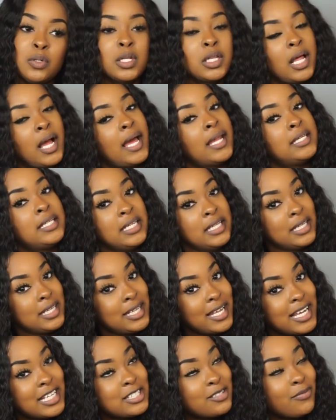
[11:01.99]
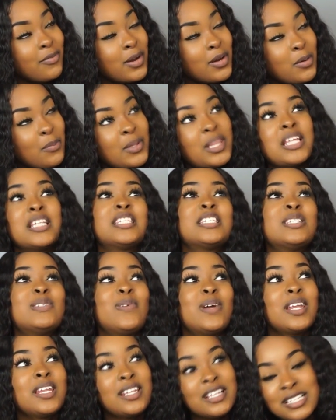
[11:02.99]
look like. I did the lace frontal, but this is
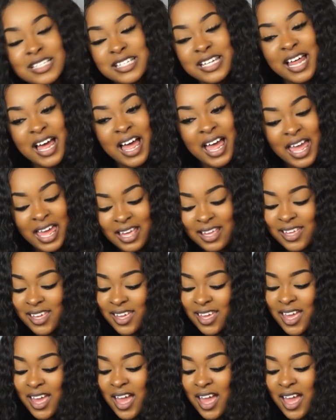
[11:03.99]
what it looks like.